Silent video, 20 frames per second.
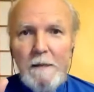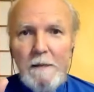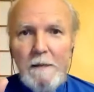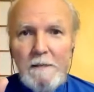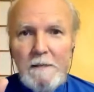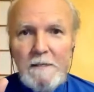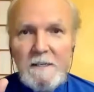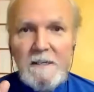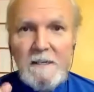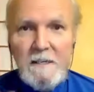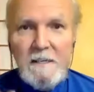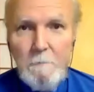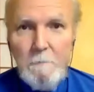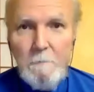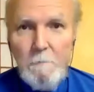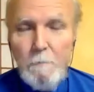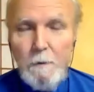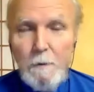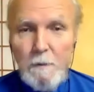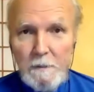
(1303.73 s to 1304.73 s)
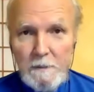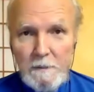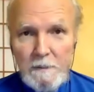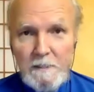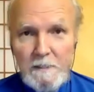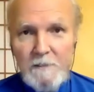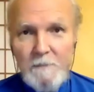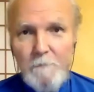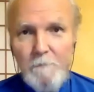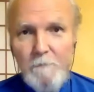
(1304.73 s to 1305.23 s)

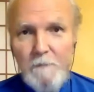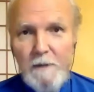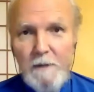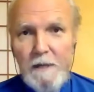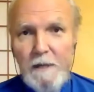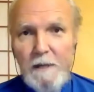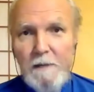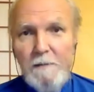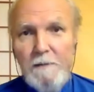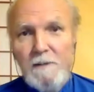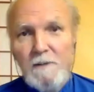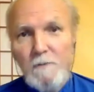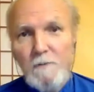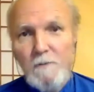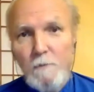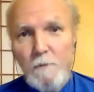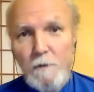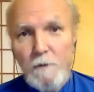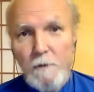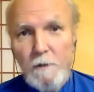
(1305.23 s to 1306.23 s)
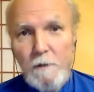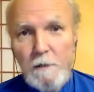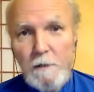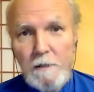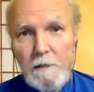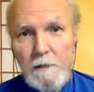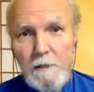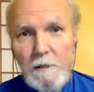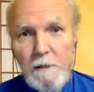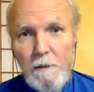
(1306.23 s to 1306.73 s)
symbols in this
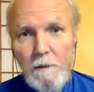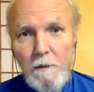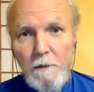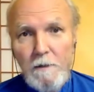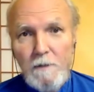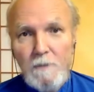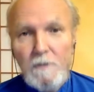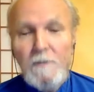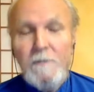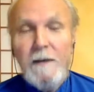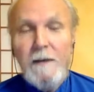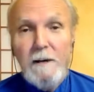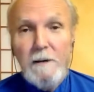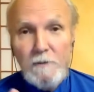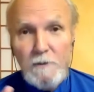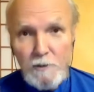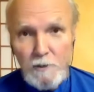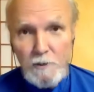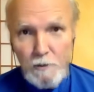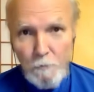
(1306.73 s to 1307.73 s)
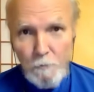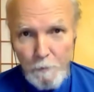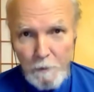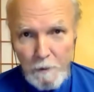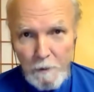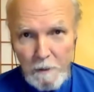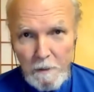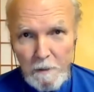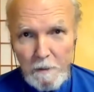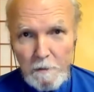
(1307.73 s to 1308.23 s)
world that are
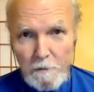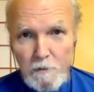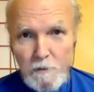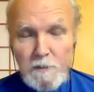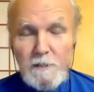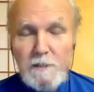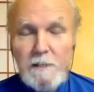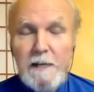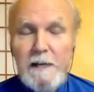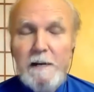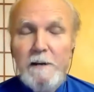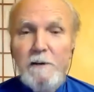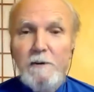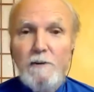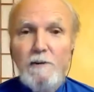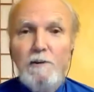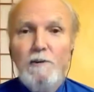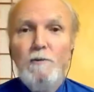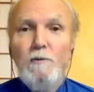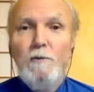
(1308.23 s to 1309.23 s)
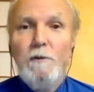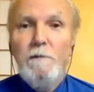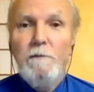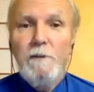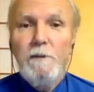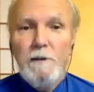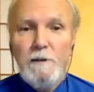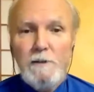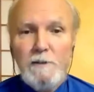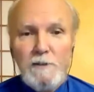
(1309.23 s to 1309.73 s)
superconscious, that are
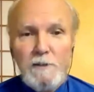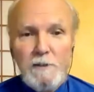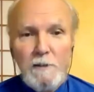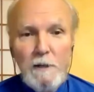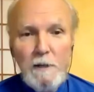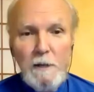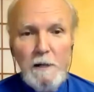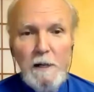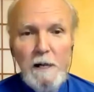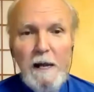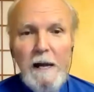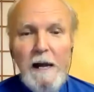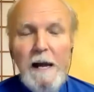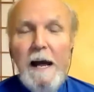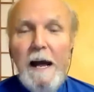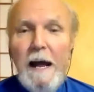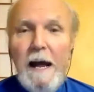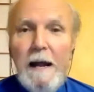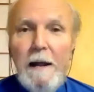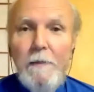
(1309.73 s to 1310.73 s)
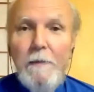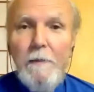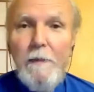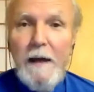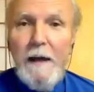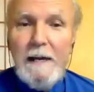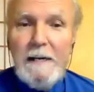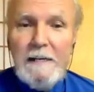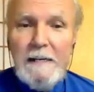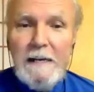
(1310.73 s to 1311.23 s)
universal, and
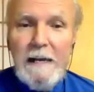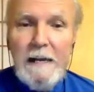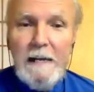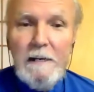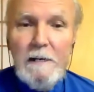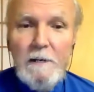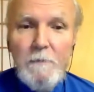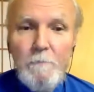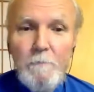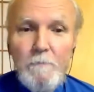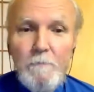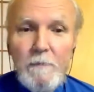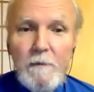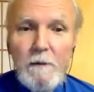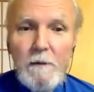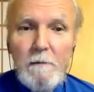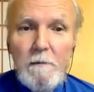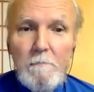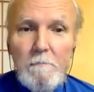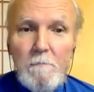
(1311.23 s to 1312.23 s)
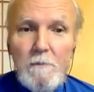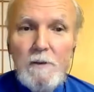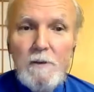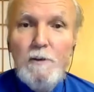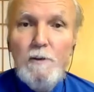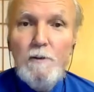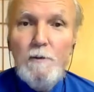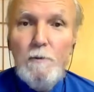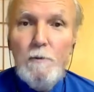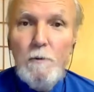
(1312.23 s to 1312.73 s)
that tend
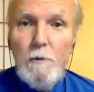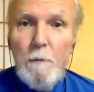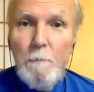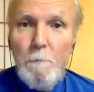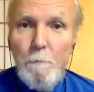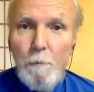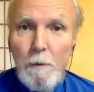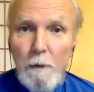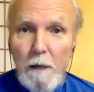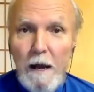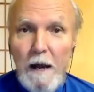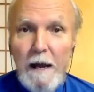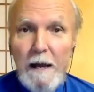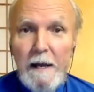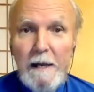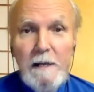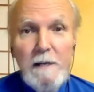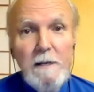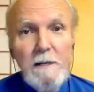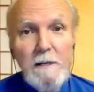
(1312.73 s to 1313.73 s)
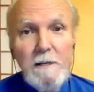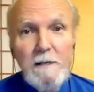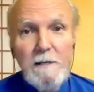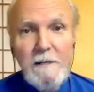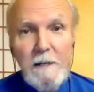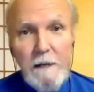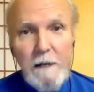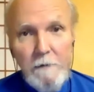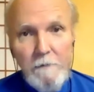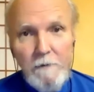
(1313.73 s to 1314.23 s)
to apply
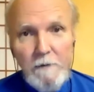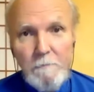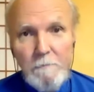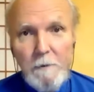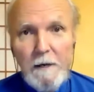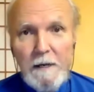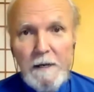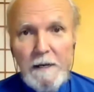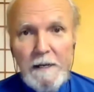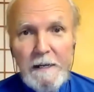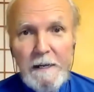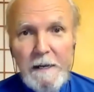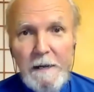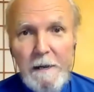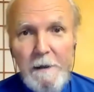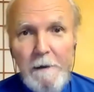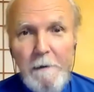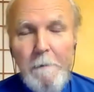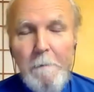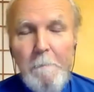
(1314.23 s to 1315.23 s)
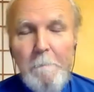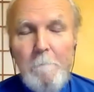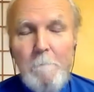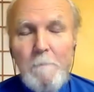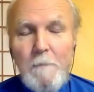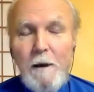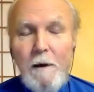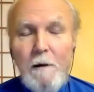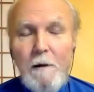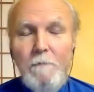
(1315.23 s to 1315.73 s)
to everybody.
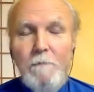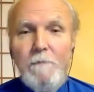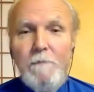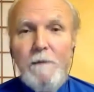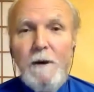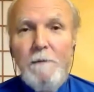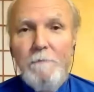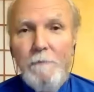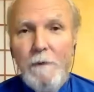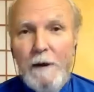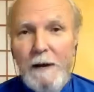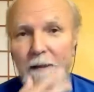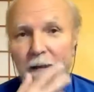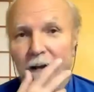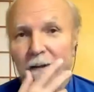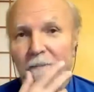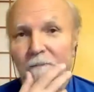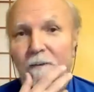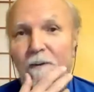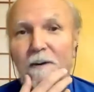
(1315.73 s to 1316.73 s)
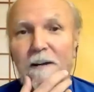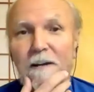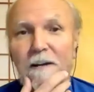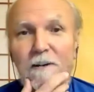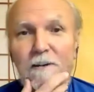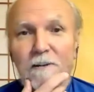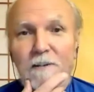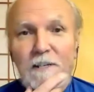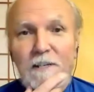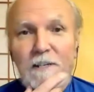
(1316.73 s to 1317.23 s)
Now, I find that very
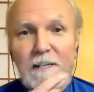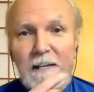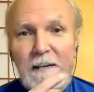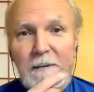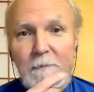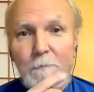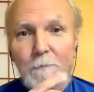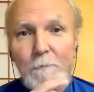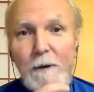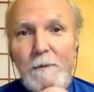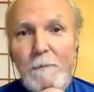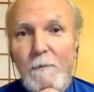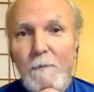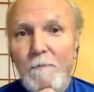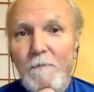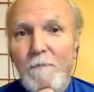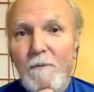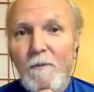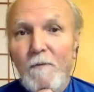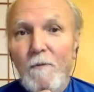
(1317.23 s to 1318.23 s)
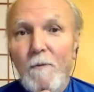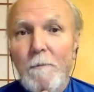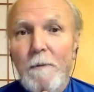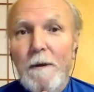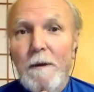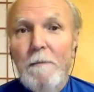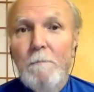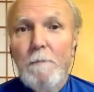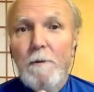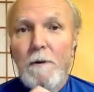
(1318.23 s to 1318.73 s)
interesting, but
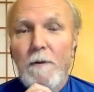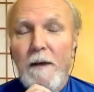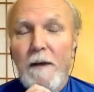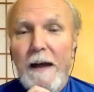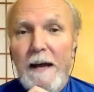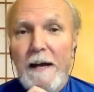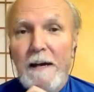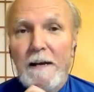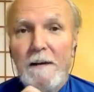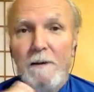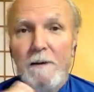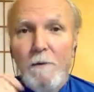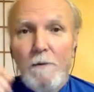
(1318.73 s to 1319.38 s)
remember that